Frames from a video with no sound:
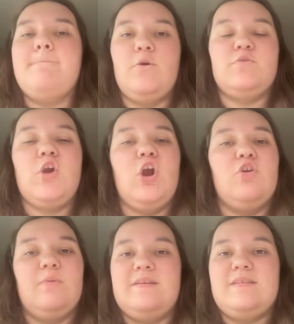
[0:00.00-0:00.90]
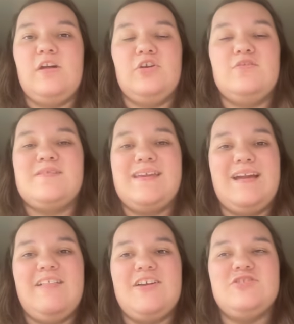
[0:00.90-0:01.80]
postcard resellers
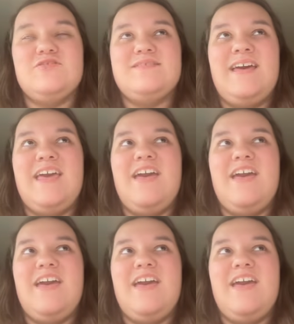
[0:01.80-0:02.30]
and collectors that